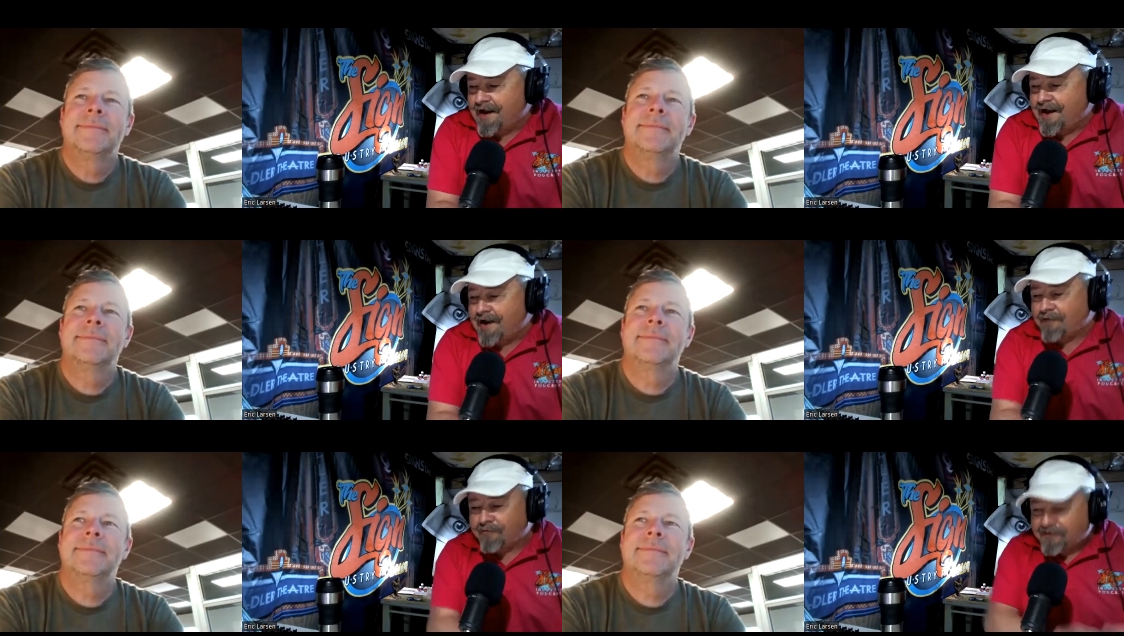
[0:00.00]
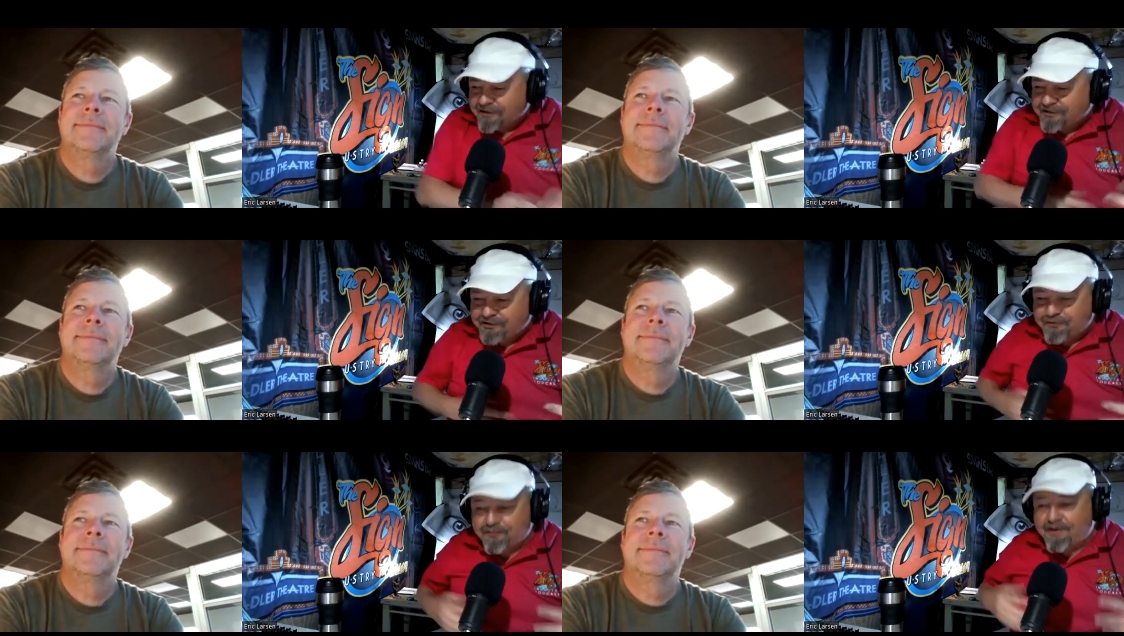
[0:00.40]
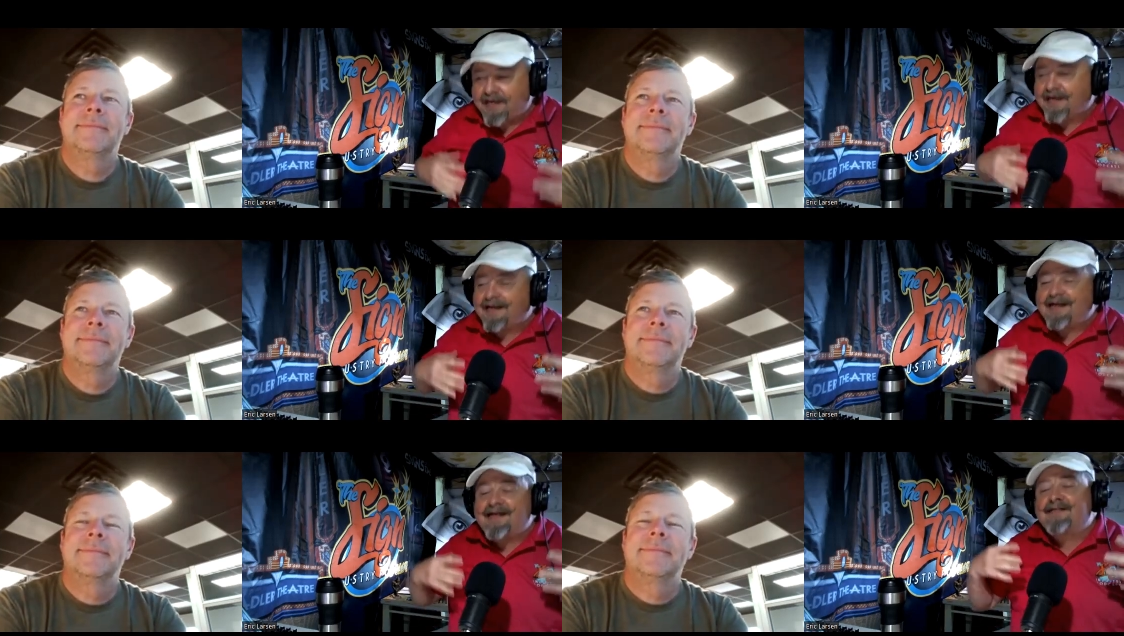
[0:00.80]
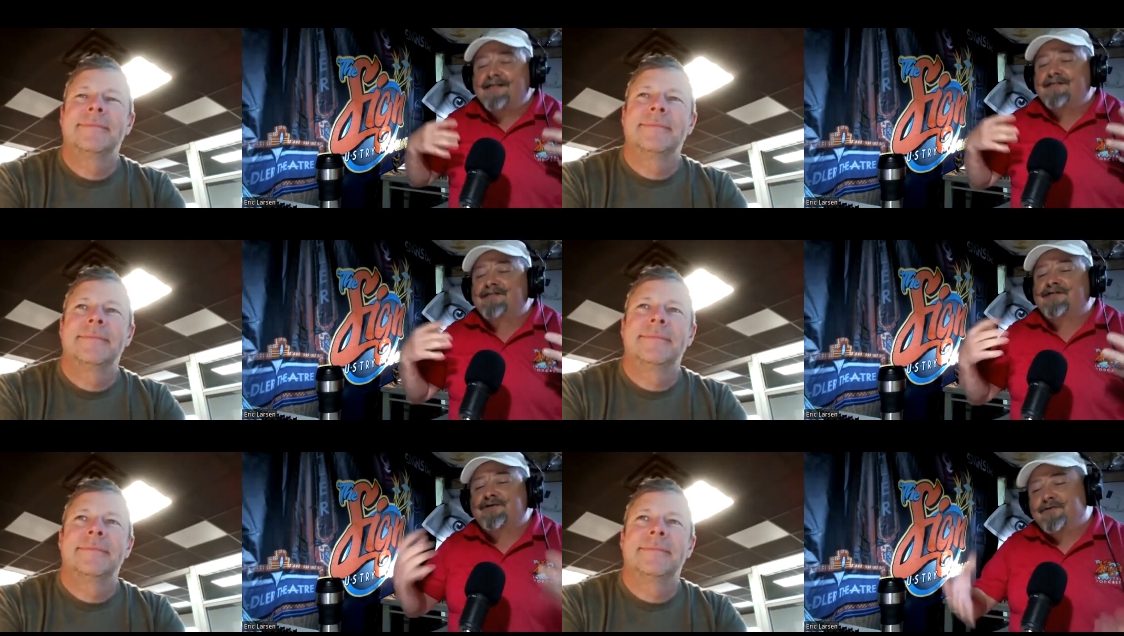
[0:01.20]
Speaker 1: how did you get
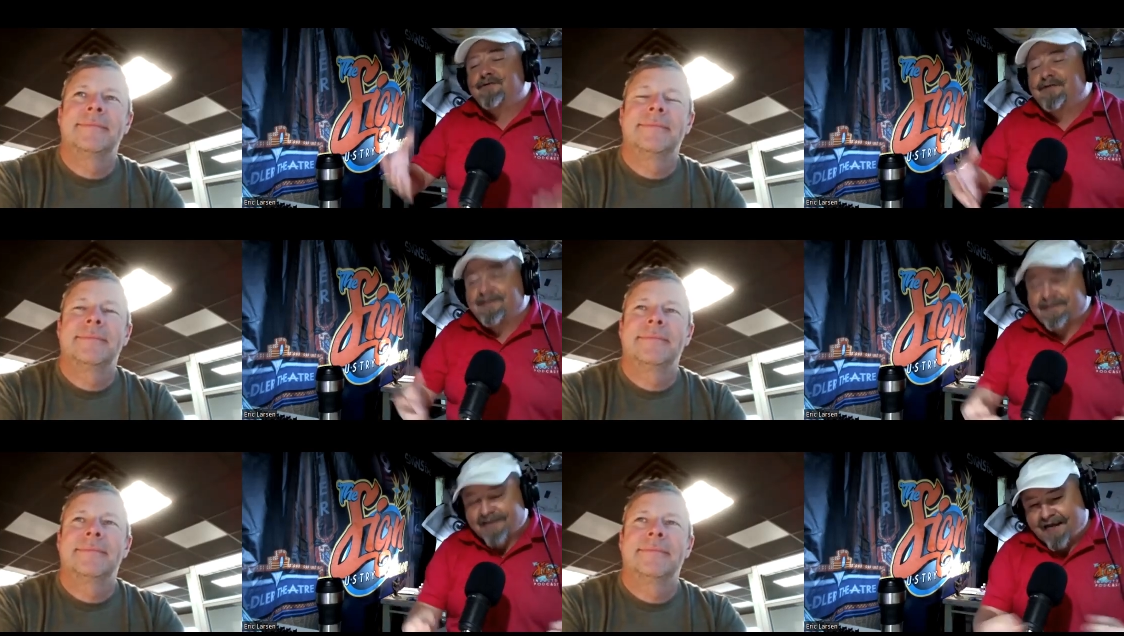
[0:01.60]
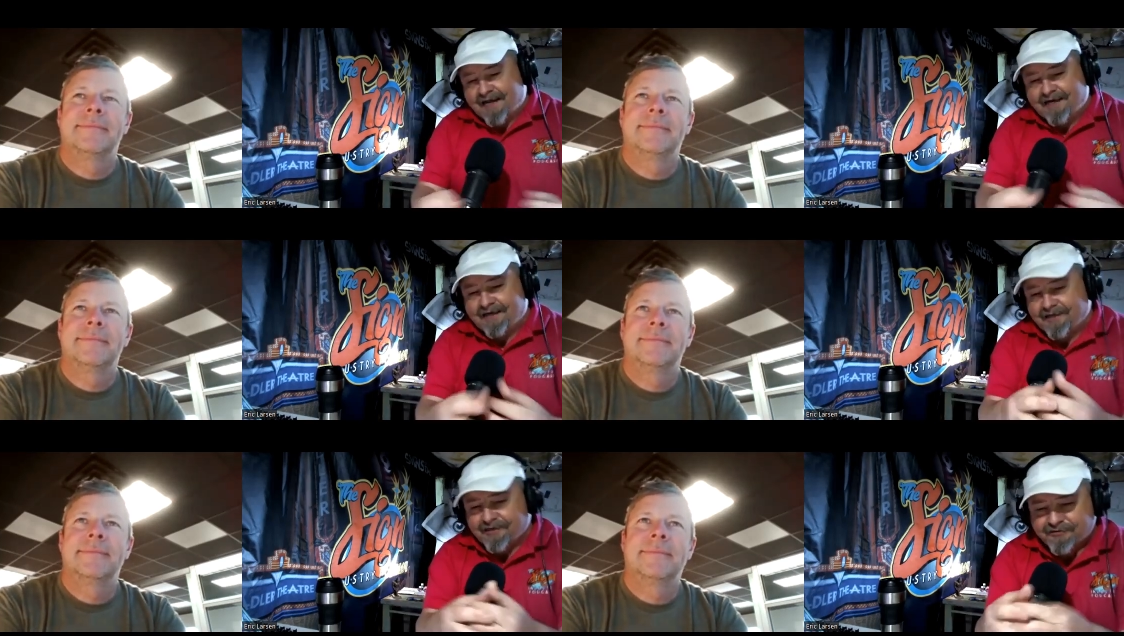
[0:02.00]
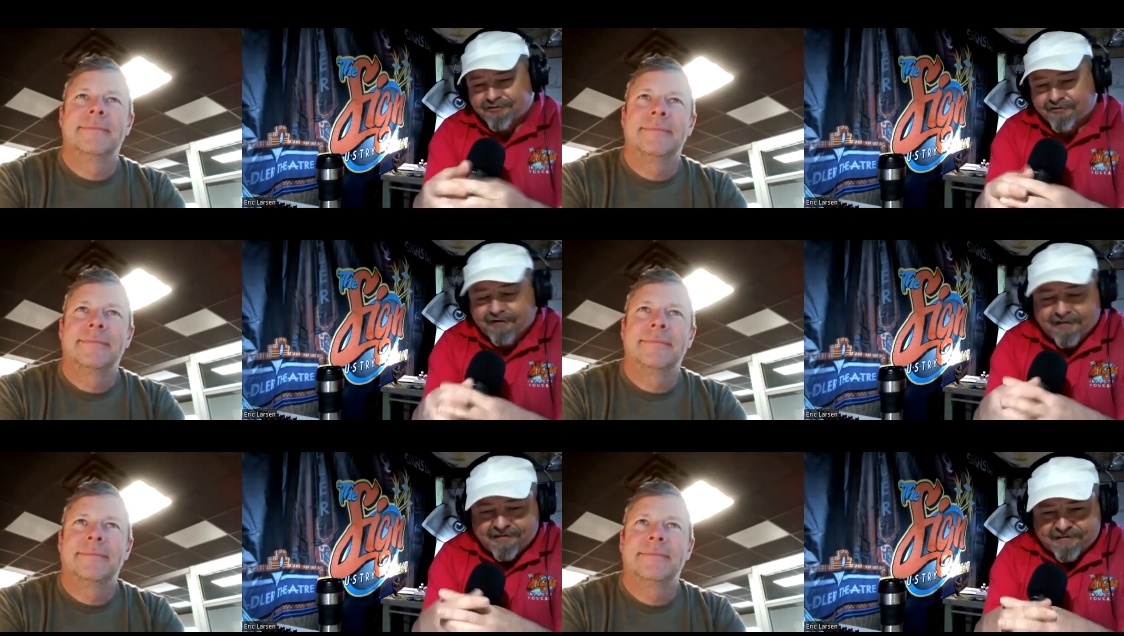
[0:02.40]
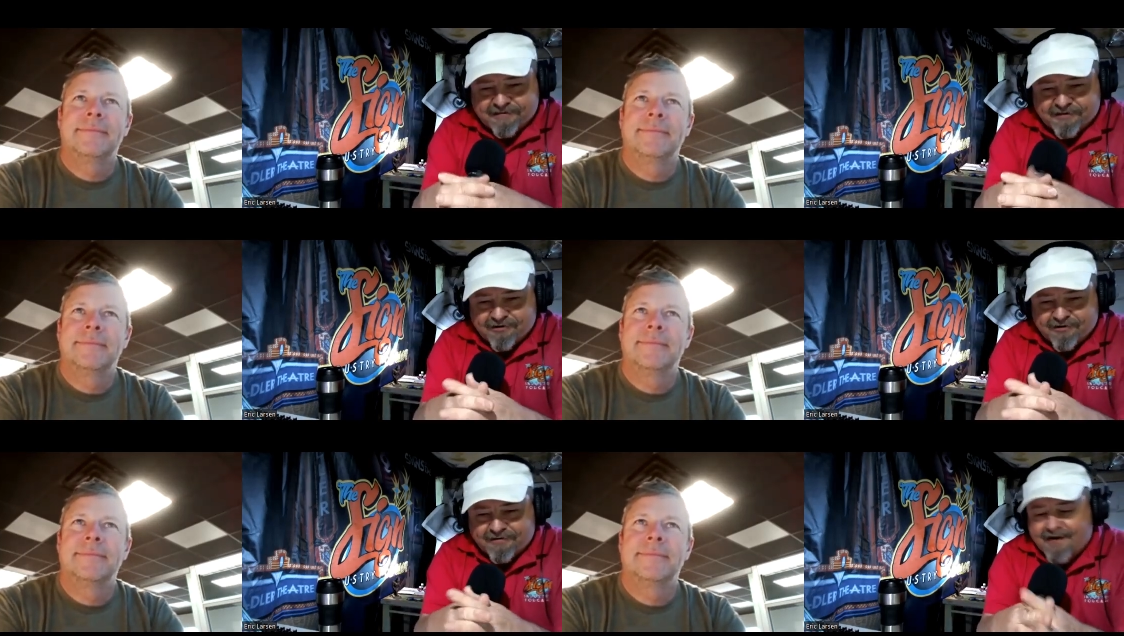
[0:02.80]
into the sign industry let's
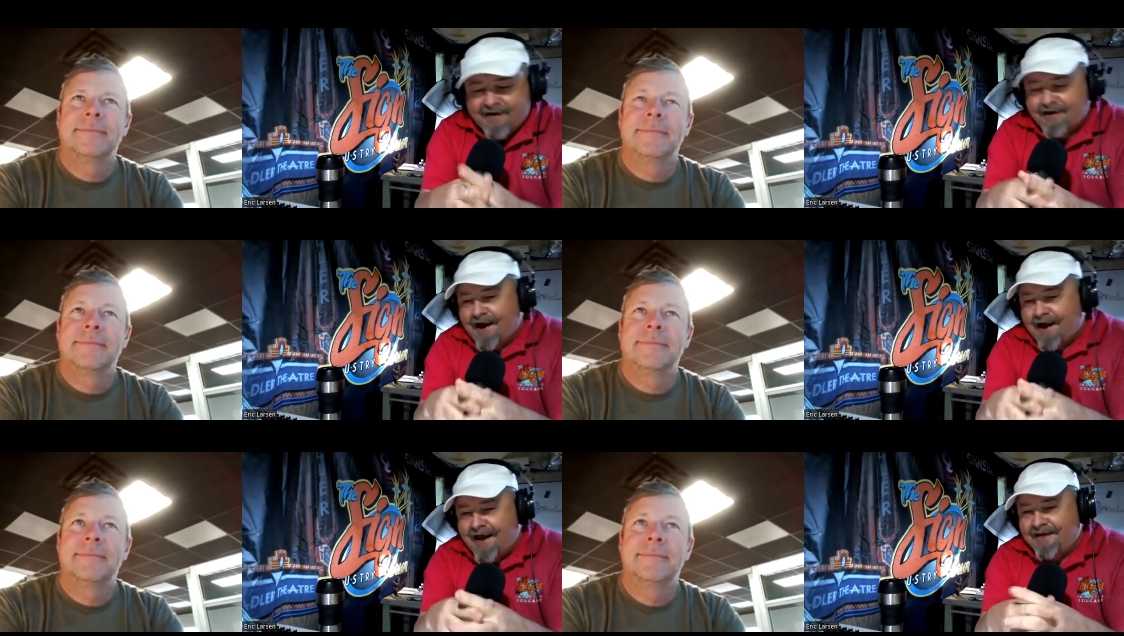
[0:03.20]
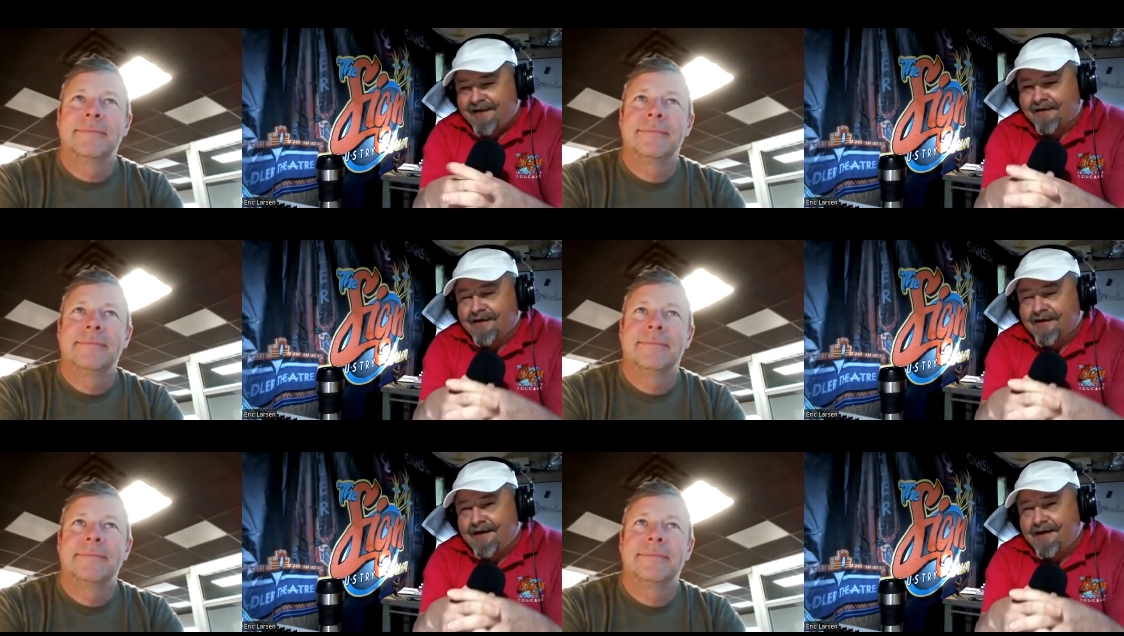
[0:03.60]
start there i